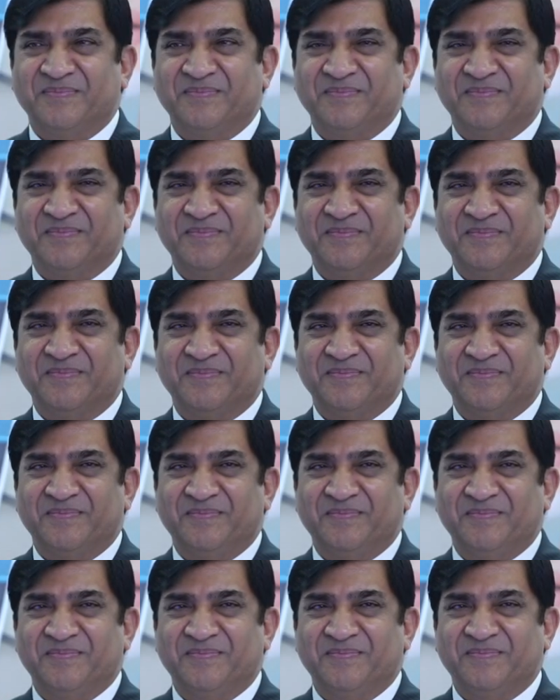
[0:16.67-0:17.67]

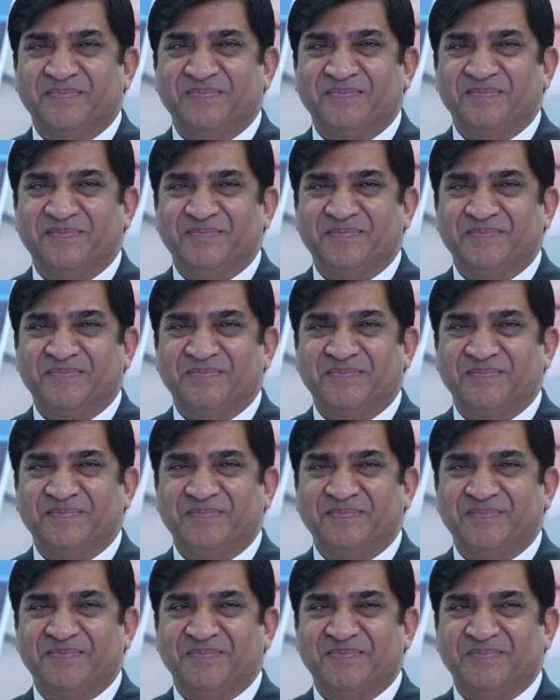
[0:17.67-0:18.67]

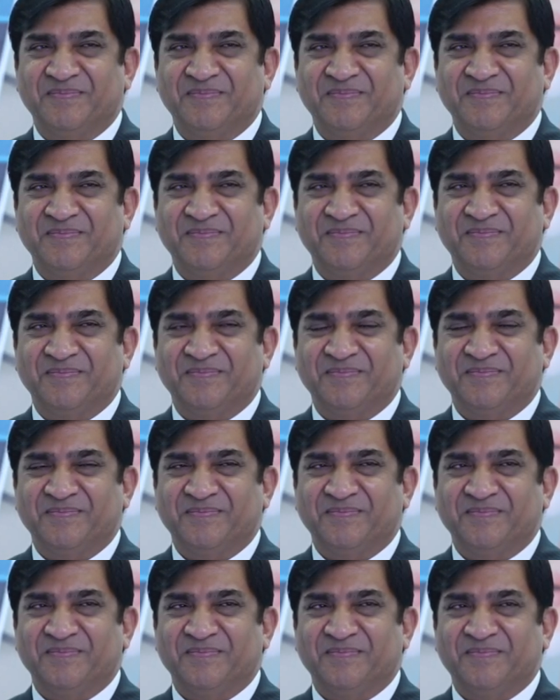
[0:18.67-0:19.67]

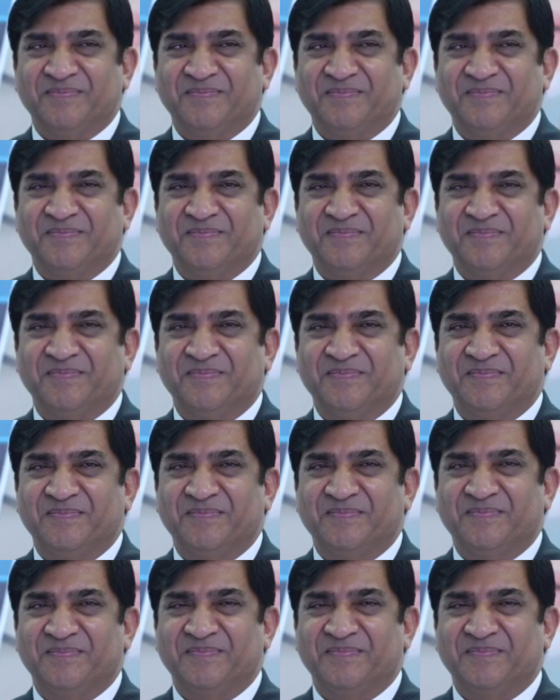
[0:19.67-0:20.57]
No words are spoken by the person on screen.